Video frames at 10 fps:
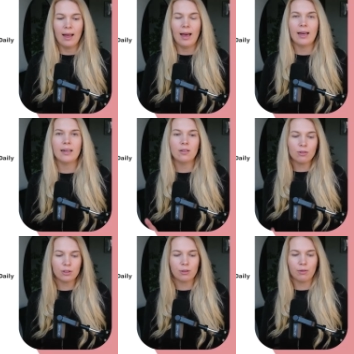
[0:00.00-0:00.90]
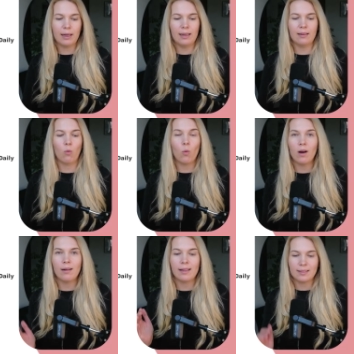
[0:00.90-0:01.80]
And it also created
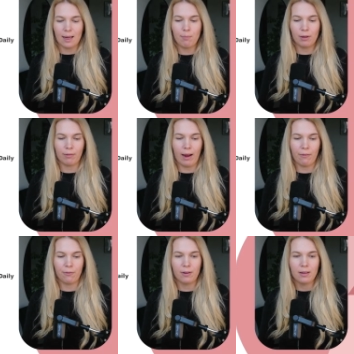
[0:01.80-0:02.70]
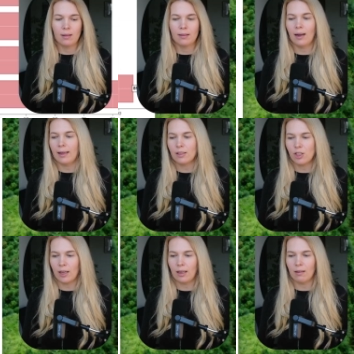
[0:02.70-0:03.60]
one example graph that I can
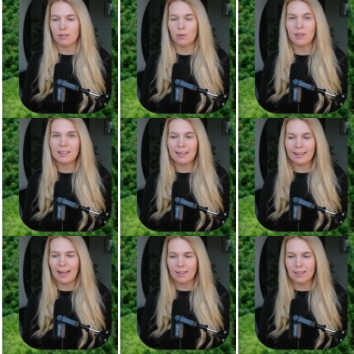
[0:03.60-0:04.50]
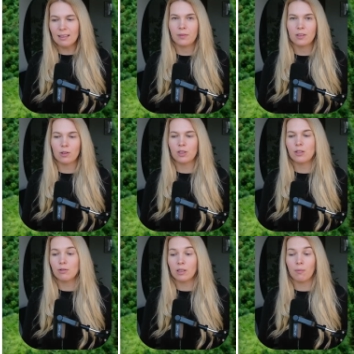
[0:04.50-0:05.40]
check here. So basically that's it. So it's
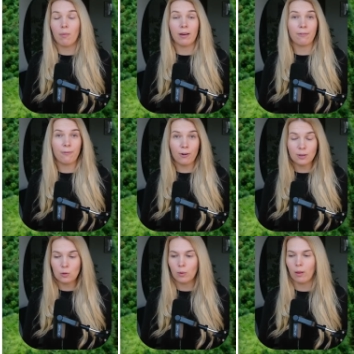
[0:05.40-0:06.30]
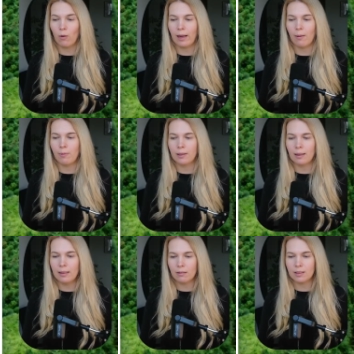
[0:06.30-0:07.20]
using my font with all capital
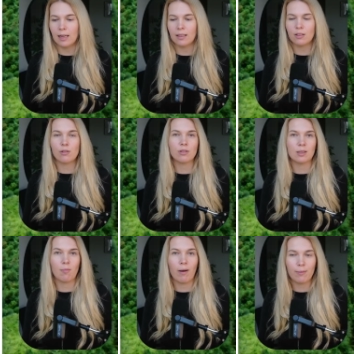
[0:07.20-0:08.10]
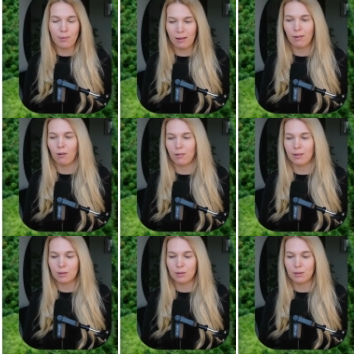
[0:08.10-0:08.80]
letters and it's using my pink color as